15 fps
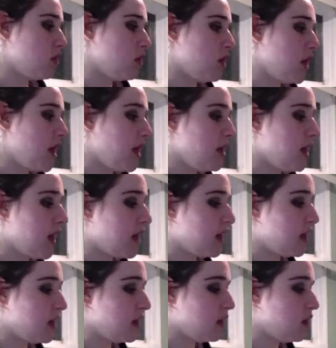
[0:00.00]
and
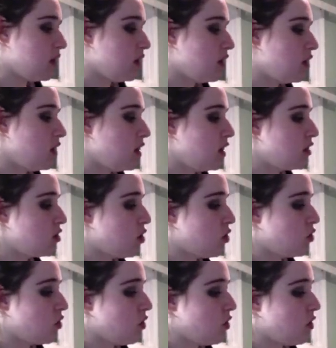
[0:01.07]
getting E
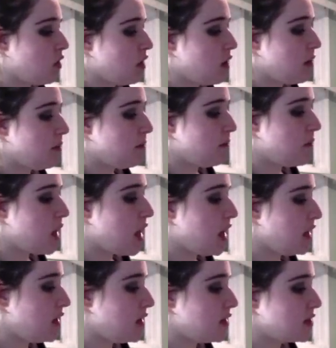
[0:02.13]
total
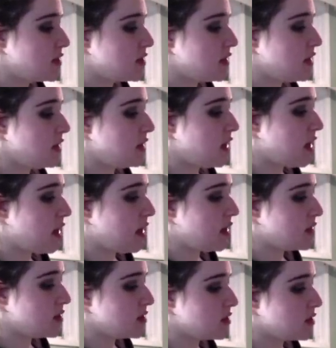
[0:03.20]
minus
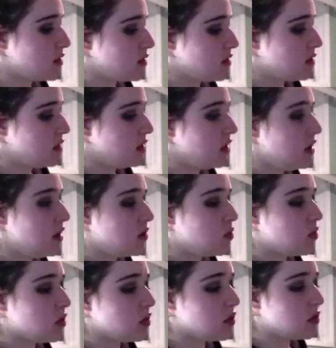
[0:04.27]
ES
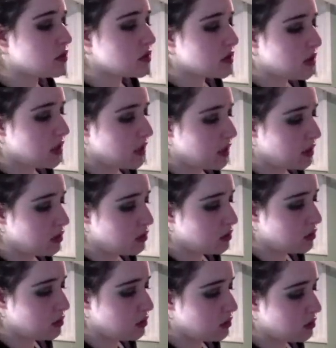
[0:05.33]
equals E.
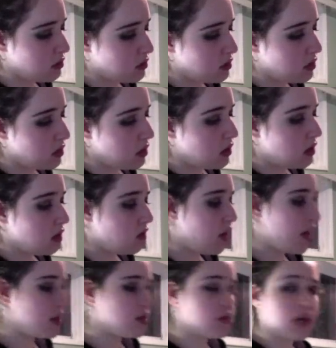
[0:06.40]
Great,
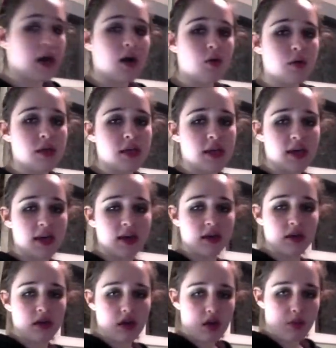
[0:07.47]
so now we can
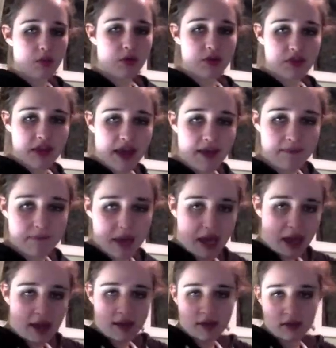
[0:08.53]
put that back